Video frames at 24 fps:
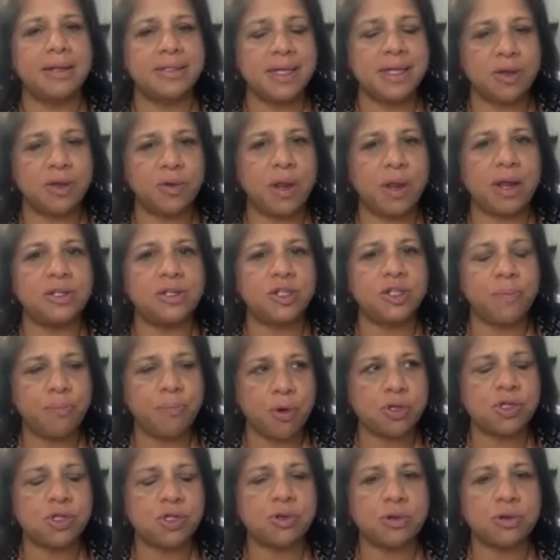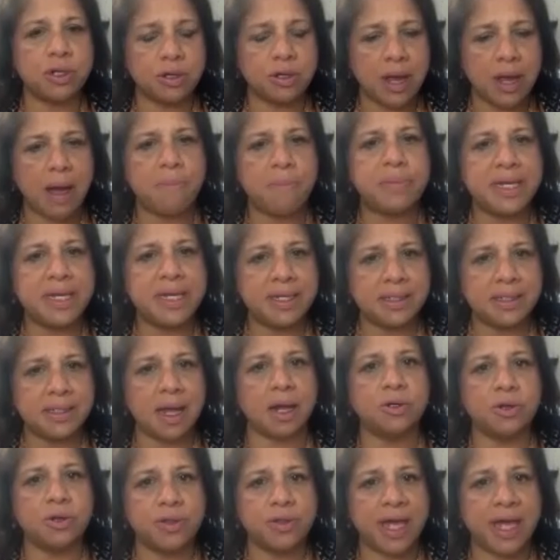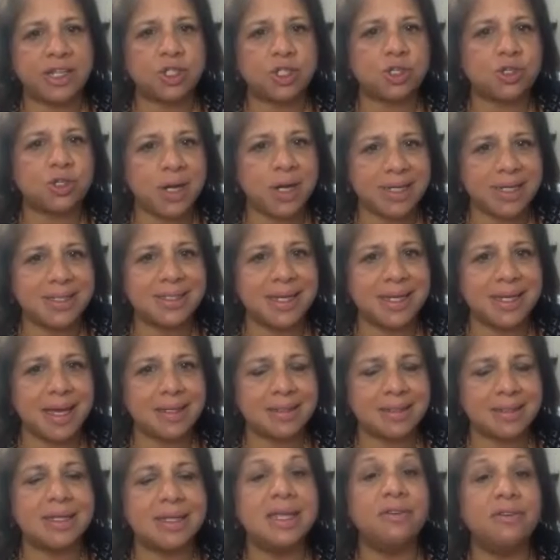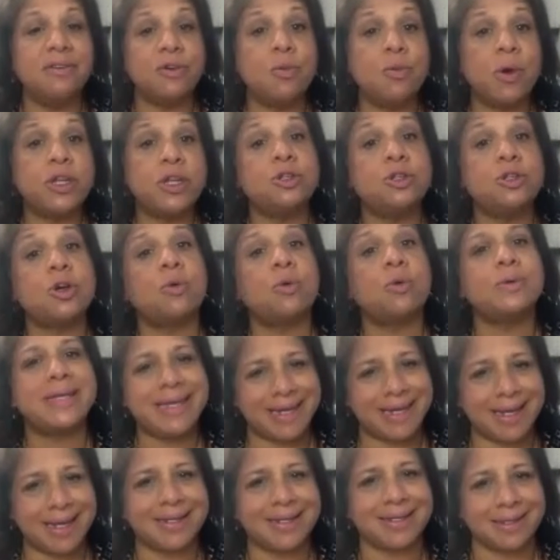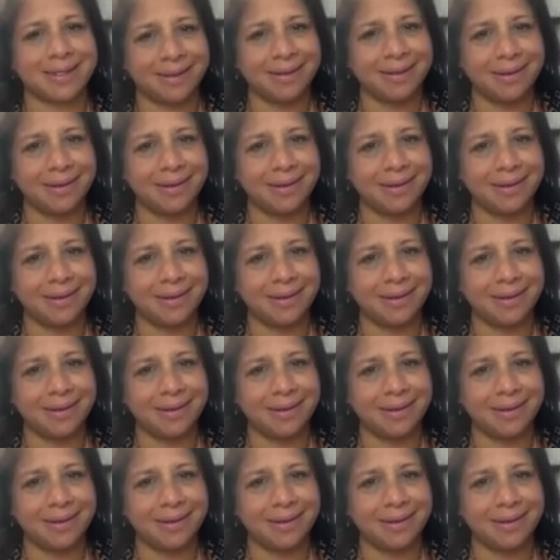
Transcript: to, and to put your company under that stress test, even when you don't need it.